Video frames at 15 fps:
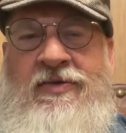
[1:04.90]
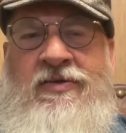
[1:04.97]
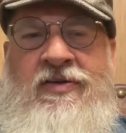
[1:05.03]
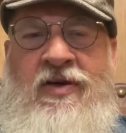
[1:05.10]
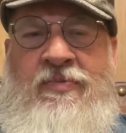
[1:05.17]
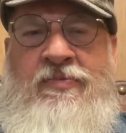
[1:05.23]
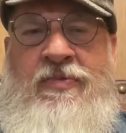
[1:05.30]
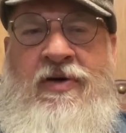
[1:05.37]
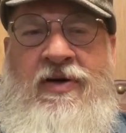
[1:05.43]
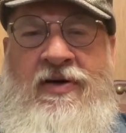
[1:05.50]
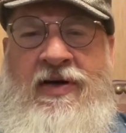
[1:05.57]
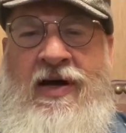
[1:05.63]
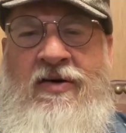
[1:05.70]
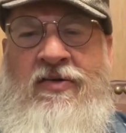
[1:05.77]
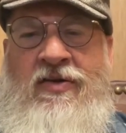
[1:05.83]
up
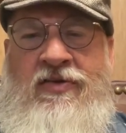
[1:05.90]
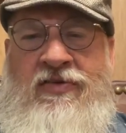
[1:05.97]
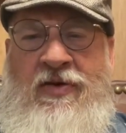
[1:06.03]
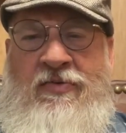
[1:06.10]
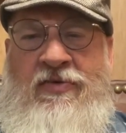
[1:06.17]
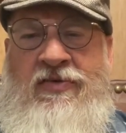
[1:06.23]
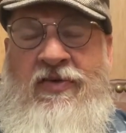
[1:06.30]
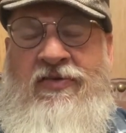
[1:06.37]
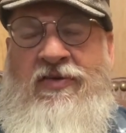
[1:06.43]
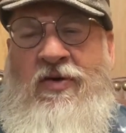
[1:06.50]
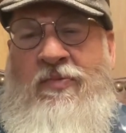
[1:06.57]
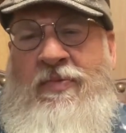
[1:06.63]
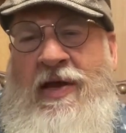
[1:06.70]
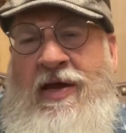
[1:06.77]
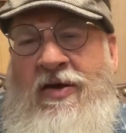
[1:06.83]
out of the San Francisco
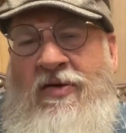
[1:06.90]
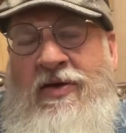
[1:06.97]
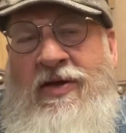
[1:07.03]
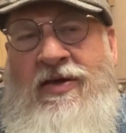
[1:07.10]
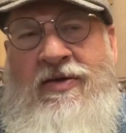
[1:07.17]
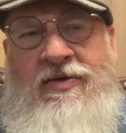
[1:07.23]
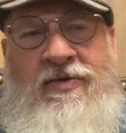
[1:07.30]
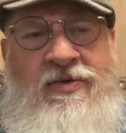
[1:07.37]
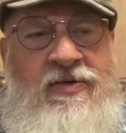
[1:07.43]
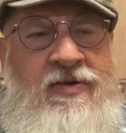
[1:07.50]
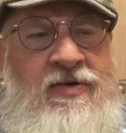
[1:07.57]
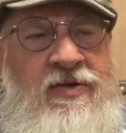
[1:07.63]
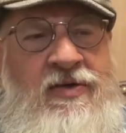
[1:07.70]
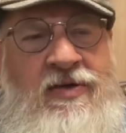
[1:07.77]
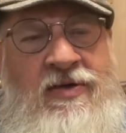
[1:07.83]
Bay Area,
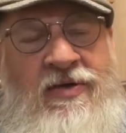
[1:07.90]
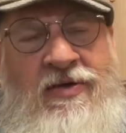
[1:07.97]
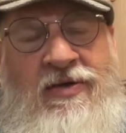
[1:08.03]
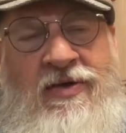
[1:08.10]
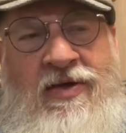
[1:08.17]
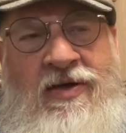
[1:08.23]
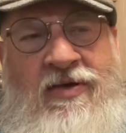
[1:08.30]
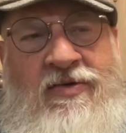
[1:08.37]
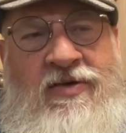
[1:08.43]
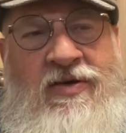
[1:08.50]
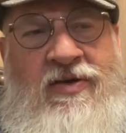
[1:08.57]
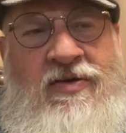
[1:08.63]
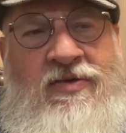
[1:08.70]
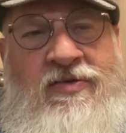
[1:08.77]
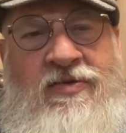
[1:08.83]

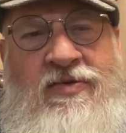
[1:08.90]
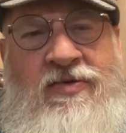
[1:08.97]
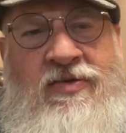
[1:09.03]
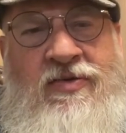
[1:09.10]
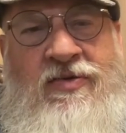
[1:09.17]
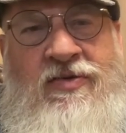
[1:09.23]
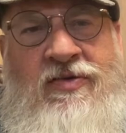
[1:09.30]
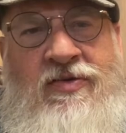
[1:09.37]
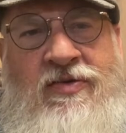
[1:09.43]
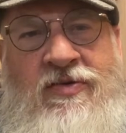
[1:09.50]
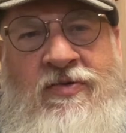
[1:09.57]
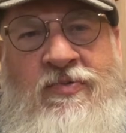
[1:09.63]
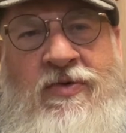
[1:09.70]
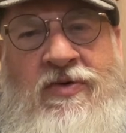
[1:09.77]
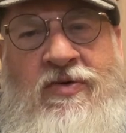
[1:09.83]
and
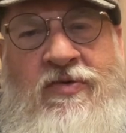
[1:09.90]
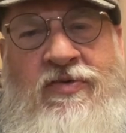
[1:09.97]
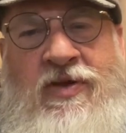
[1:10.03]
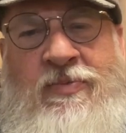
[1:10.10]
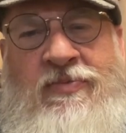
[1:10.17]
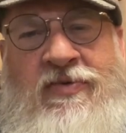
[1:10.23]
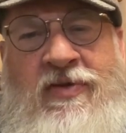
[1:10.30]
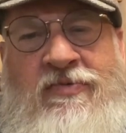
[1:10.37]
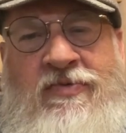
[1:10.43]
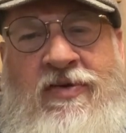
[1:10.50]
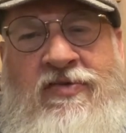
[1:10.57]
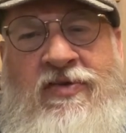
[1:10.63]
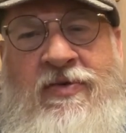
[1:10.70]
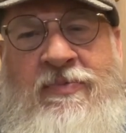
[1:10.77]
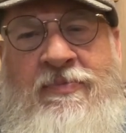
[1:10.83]
we'd go deep sea
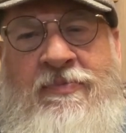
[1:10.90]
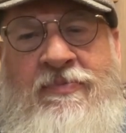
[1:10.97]
fishing.